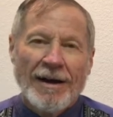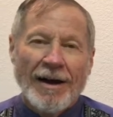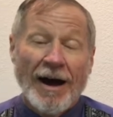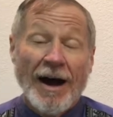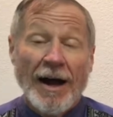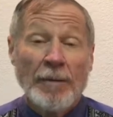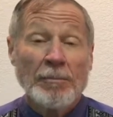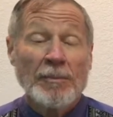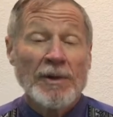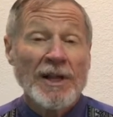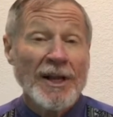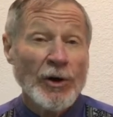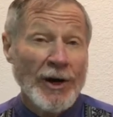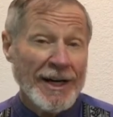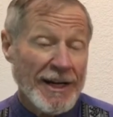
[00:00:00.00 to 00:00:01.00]
I'm
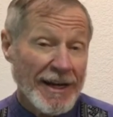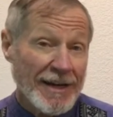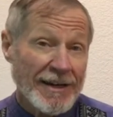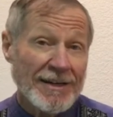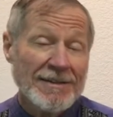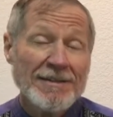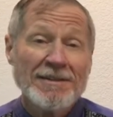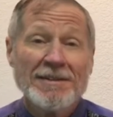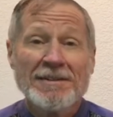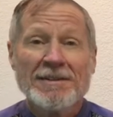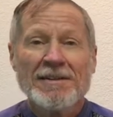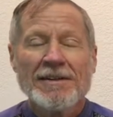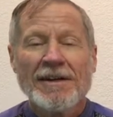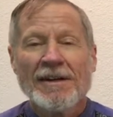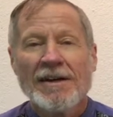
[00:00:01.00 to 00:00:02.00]
Larry Dinkins.
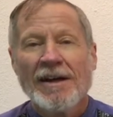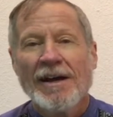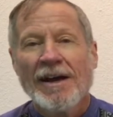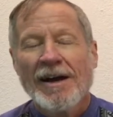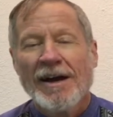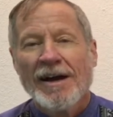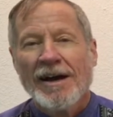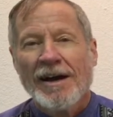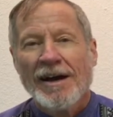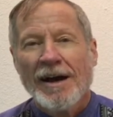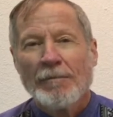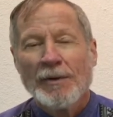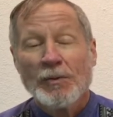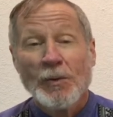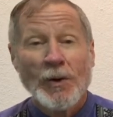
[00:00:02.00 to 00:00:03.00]

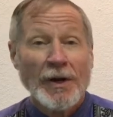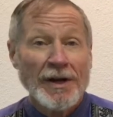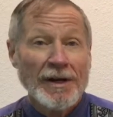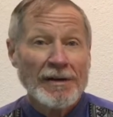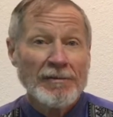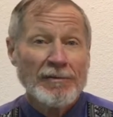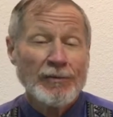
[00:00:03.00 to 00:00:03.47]
I've been working